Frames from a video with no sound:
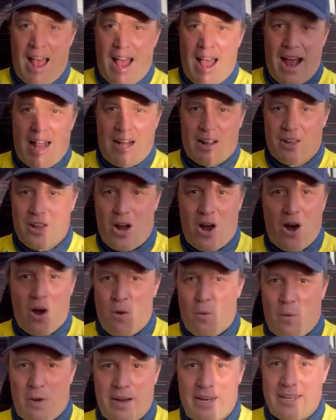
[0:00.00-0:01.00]
I
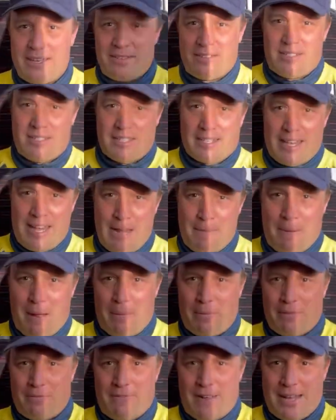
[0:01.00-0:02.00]
can't wait to keep
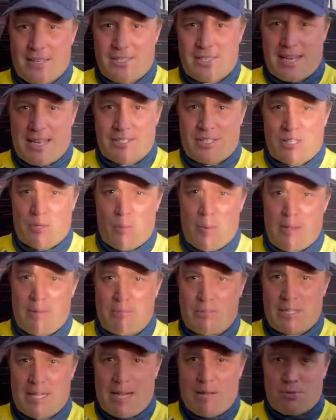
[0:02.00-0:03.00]
up the fantastic
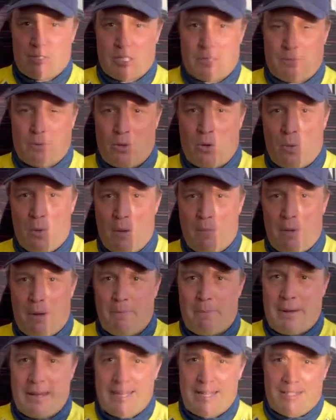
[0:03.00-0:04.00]
Witham Town support with my
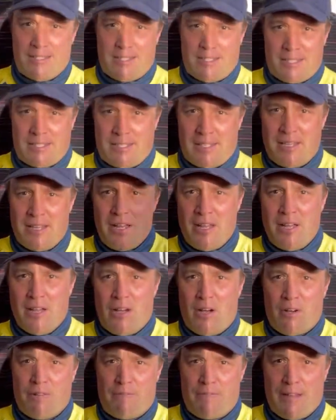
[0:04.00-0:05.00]
mates,
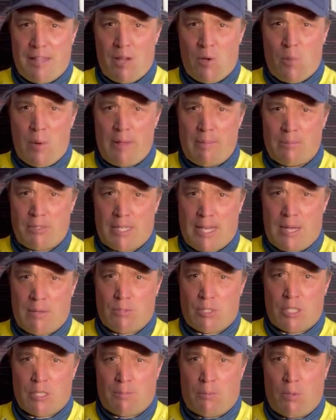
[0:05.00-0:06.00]
our fellow Witham Town
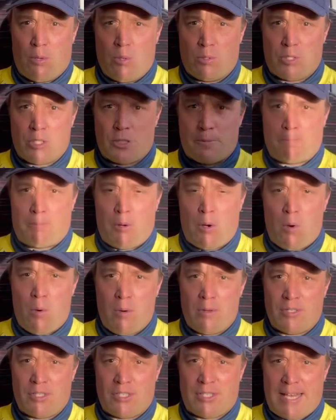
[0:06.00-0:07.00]
supporters
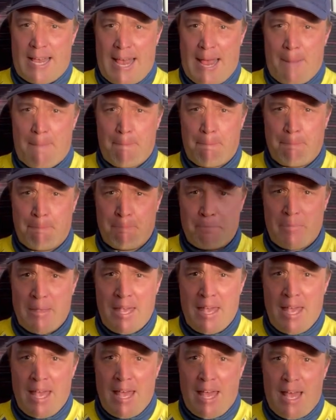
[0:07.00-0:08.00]
Paul and
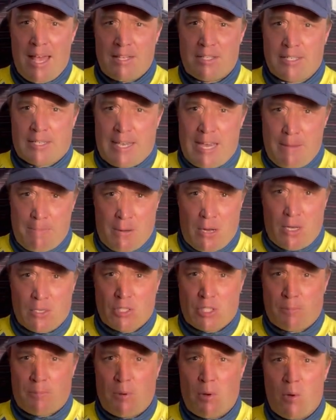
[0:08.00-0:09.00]
Sam, to keep our
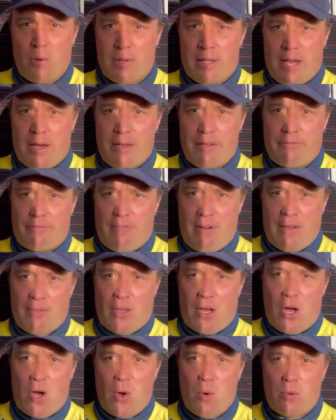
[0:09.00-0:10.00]
support going throughout the
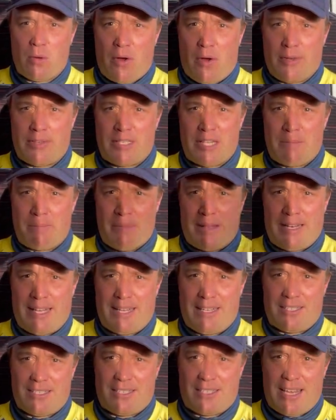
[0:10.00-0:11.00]
whole 90
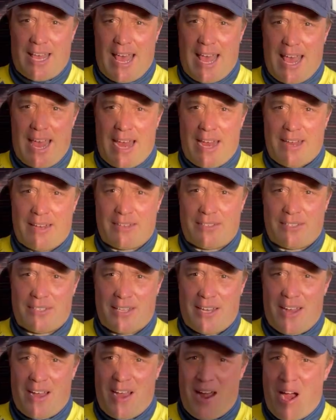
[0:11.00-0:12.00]
minutes, and
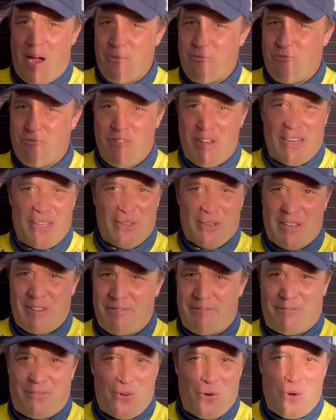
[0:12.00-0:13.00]
I'm really
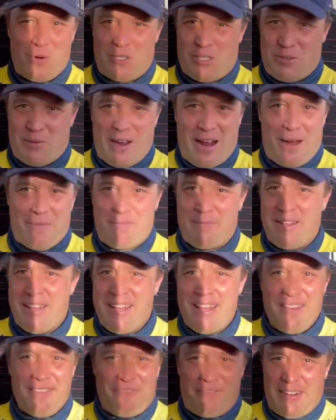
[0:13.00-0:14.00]
looking forward to it.
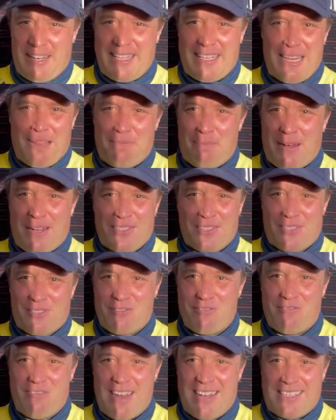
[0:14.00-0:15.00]
I'm feeling the buzz
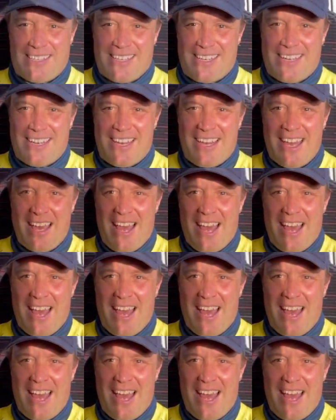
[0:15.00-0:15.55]
already,